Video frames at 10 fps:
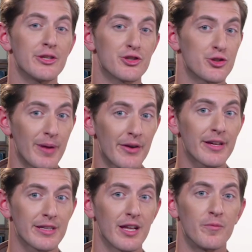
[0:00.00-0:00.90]
In
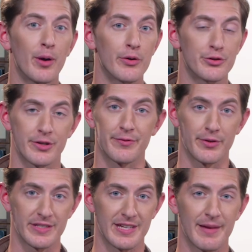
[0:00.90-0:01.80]
Sumerian love poetry,
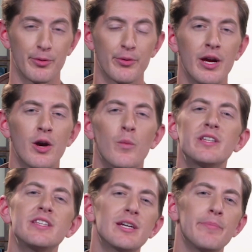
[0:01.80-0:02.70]
for example,
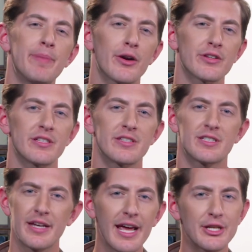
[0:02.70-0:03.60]
we see
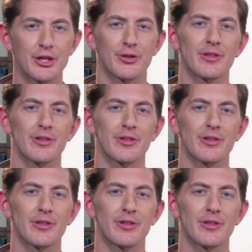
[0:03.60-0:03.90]
comparisons to nature,